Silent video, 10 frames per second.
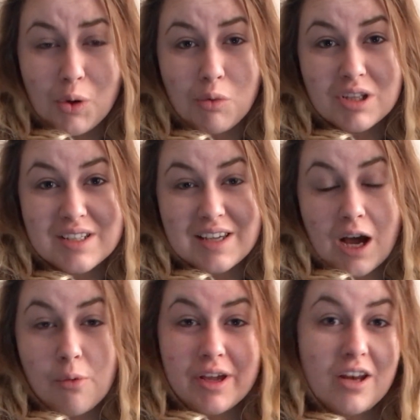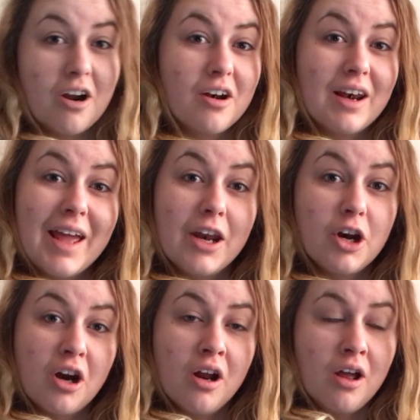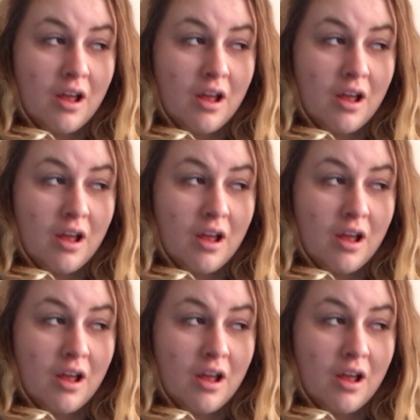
we will see how we get on later.